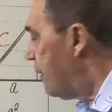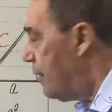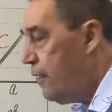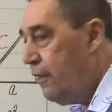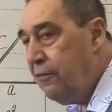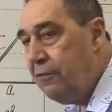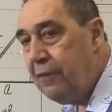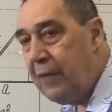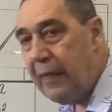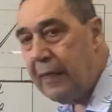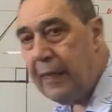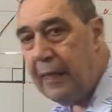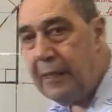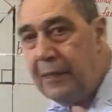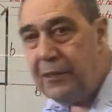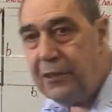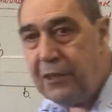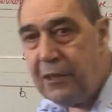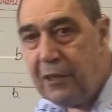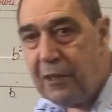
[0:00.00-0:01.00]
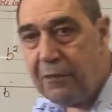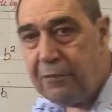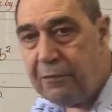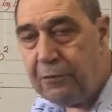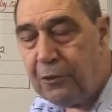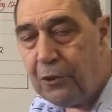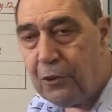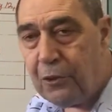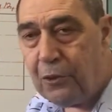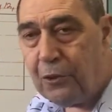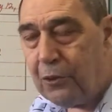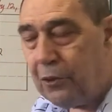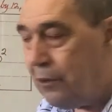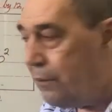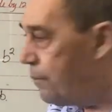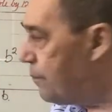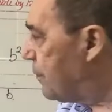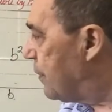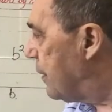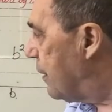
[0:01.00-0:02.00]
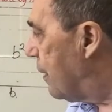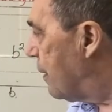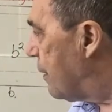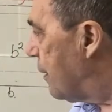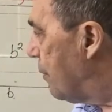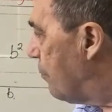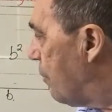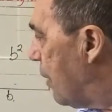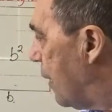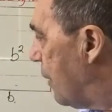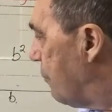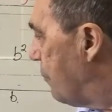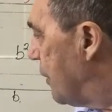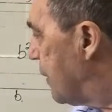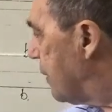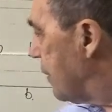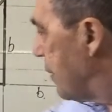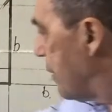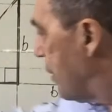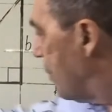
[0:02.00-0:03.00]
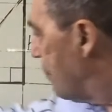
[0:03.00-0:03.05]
If that ends in a 4, the only way we can